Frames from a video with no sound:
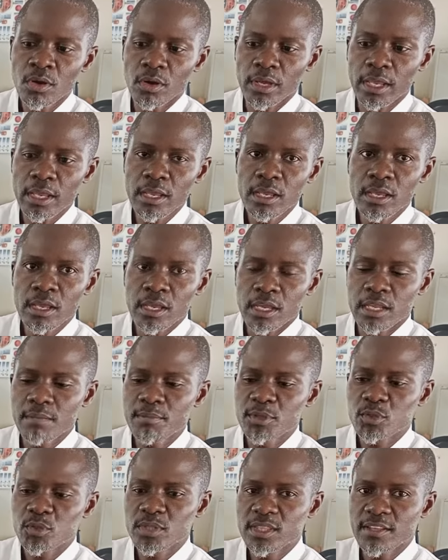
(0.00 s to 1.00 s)
Okay?
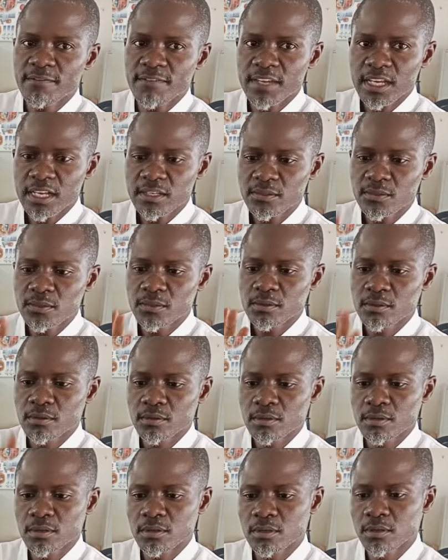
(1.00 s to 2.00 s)
In between the fingers.
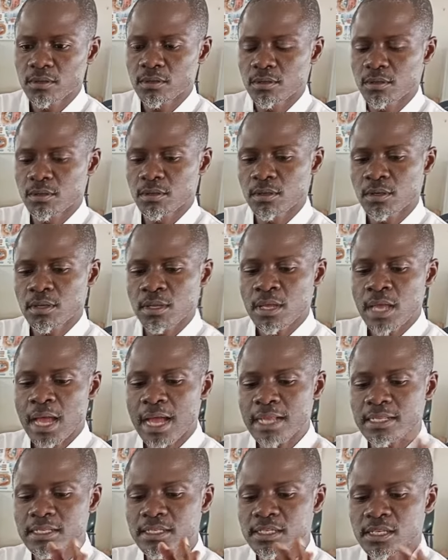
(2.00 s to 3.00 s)

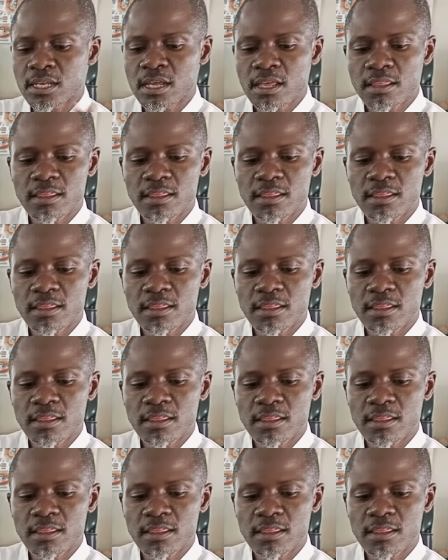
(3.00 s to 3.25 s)
And